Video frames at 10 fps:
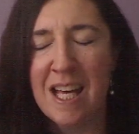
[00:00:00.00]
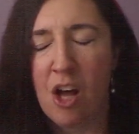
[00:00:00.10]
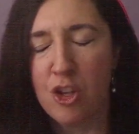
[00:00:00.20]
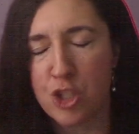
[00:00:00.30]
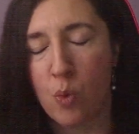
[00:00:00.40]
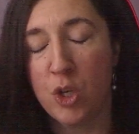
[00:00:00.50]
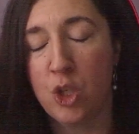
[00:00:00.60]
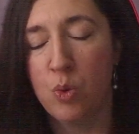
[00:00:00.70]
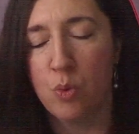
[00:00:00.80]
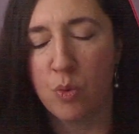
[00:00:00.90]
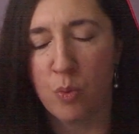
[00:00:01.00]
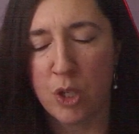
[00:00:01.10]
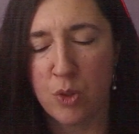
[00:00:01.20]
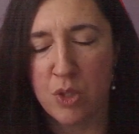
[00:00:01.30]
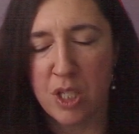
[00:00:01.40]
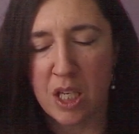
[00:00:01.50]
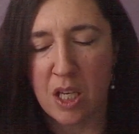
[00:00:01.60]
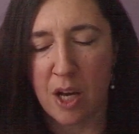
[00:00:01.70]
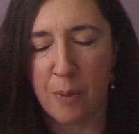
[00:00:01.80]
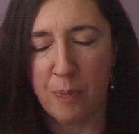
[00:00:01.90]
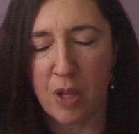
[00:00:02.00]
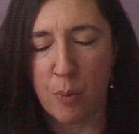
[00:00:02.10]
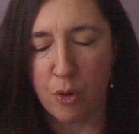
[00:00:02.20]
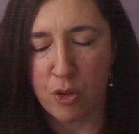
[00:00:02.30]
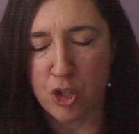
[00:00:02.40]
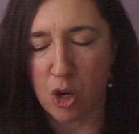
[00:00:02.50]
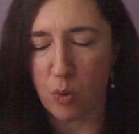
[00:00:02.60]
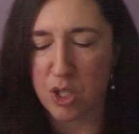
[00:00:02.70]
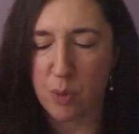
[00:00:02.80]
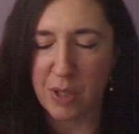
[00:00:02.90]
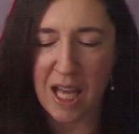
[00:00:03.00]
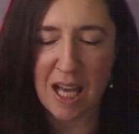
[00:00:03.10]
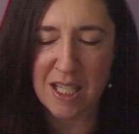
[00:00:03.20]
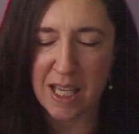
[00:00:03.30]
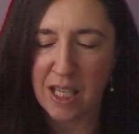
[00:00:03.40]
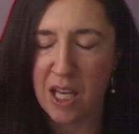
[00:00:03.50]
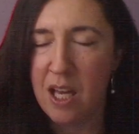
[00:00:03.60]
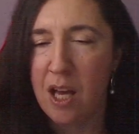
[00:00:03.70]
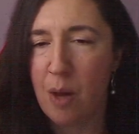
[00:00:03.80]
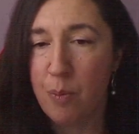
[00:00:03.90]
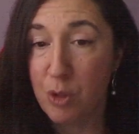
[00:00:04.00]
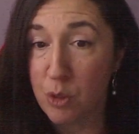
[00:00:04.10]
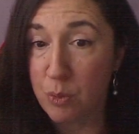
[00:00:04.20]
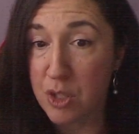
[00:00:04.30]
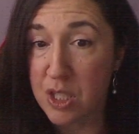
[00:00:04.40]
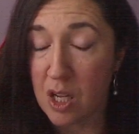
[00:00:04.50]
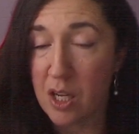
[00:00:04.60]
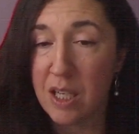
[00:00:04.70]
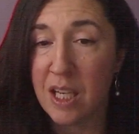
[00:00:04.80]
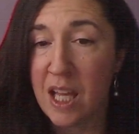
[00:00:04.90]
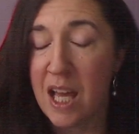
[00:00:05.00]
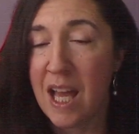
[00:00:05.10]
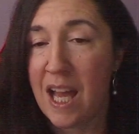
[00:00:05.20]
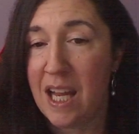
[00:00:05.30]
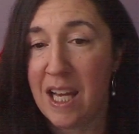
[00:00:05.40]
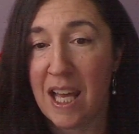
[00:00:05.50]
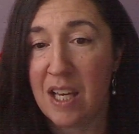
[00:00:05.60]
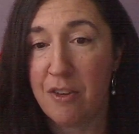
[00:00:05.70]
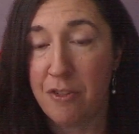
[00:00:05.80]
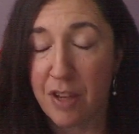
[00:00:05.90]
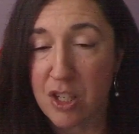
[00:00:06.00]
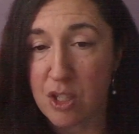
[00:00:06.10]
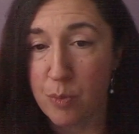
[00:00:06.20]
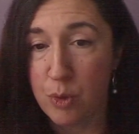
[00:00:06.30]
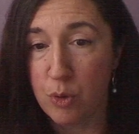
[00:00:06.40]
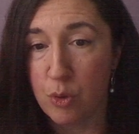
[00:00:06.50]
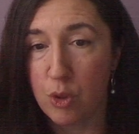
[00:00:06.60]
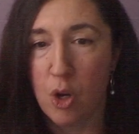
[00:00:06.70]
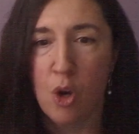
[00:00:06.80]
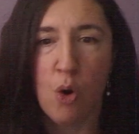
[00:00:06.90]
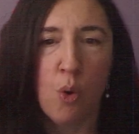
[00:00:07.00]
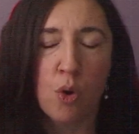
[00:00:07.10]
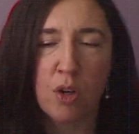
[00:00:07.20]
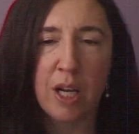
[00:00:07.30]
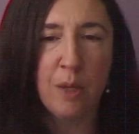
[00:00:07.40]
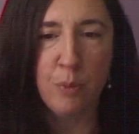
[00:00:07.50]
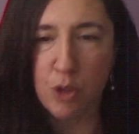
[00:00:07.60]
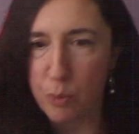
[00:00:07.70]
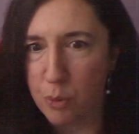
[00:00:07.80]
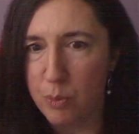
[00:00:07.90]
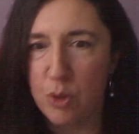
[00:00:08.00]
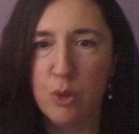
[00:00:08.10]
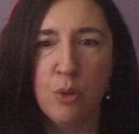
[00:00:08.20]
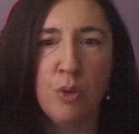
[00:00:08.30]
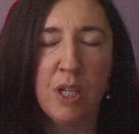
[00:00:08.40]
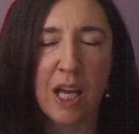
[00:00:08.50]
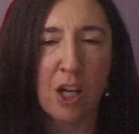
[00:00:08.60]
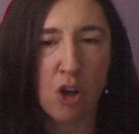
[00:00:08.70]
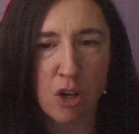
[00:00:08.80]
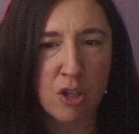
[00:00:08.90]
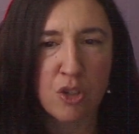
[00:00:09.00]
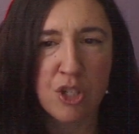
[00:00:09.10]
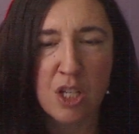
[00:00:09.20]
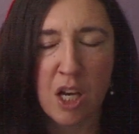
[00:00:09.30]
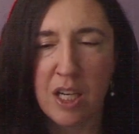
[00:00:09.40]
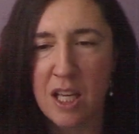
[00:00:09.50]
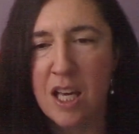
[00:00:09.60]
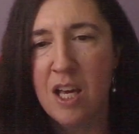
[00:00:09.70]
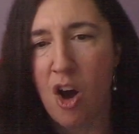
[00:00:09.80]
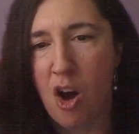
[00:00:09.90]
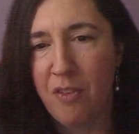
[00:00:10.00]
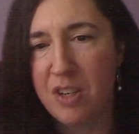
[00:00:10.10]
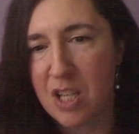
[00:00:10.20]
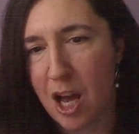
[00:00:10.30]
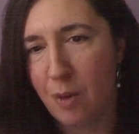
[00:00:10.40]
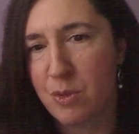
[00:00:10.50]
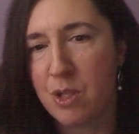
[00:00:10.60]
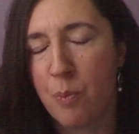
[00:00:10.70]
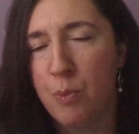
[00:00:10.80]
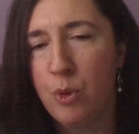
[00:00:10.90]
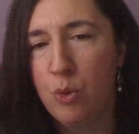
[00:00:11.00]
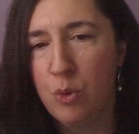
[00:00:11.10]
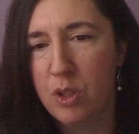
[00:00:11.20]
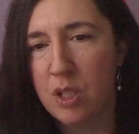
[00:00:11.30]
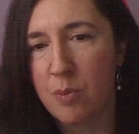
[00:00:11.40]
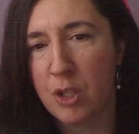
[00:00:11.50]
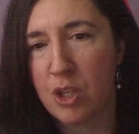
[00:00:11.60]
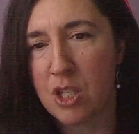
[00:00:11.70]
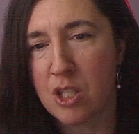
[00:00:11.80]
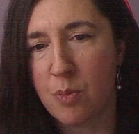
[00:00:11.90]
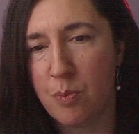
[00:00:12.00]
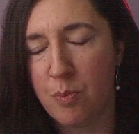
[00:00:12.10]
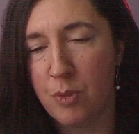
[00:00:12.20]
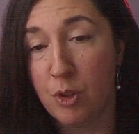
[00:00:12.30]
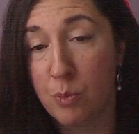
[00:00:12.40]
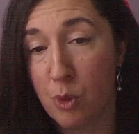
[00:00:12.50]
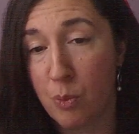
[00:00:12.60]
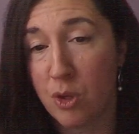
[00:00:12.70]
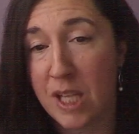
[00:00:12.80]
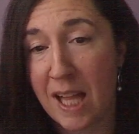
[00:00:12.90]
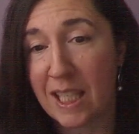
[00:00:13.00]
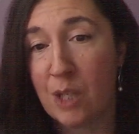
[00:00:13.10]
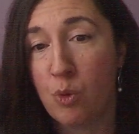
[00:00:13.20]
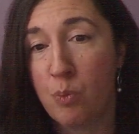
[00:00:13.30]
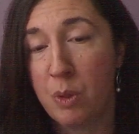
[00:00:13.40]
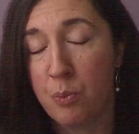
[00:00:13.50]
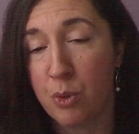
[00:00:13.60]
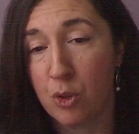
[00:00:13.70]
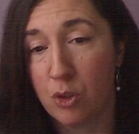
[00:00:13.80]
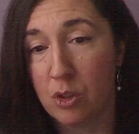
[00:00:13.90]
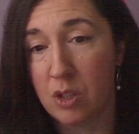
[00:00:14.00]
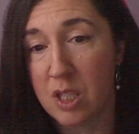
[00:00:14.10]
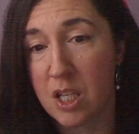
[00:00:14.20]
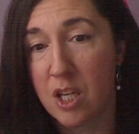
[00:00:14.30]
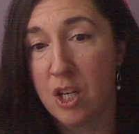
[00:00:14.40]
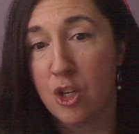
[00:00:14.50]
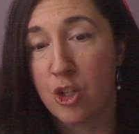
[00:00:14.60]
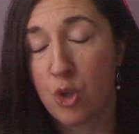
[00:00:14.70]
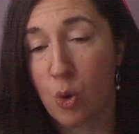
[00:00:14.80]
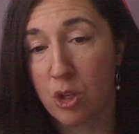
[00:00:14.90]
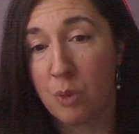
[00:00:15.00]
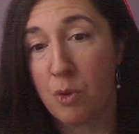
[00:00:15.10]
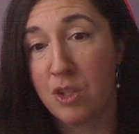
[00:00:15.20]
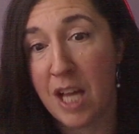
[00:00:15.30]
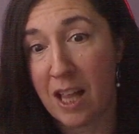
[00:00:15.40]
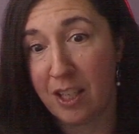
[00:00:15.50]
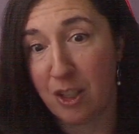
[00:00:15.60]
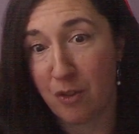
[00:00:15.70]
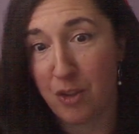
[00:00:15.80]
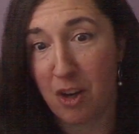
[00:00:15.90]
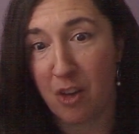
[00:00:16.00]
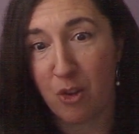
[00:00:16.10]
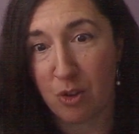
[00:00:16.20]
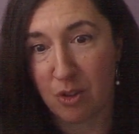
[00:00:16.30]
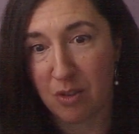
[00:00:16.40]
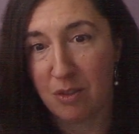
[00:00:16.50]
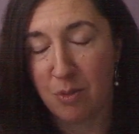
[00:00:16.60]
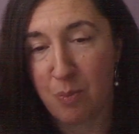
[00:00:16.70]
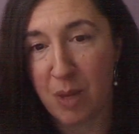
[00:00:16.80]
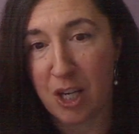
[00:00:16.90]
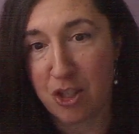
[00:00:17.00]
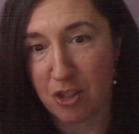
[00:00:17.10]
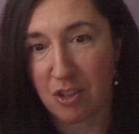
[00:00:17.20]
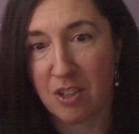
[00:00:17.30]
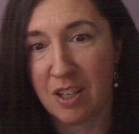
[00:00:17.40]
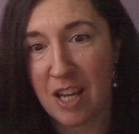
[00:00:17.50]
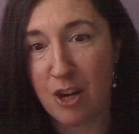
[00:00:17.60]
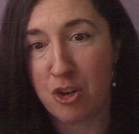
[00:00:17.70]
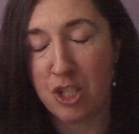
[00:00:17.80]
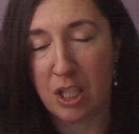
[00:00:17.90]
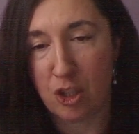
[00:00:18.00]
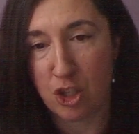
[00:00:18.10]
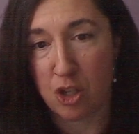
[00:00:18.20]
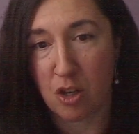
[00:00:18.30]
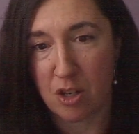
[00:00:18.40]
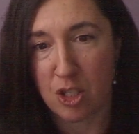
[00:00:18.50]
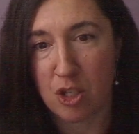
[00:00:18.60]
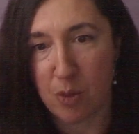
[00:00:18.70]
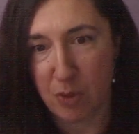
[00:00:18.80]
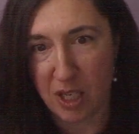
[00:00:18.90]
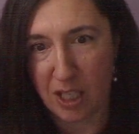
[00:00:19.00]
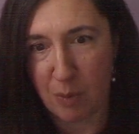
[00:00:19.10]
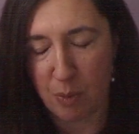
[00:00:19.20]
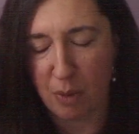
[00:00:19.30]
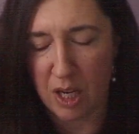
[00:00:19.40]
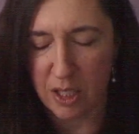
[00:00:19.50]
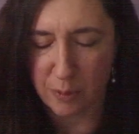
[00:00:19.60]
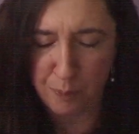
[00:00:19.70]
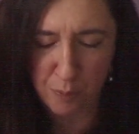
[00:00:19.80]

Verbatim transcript: Also, when you see a birth chart where somebody has like a mutable sun and a fixed moon, or a mutable moon and a cardinal sun, oftentimes the moon, because it's mutable modality, will be pulled toward the modality of the other major energy in the chart. So something to keep in mind.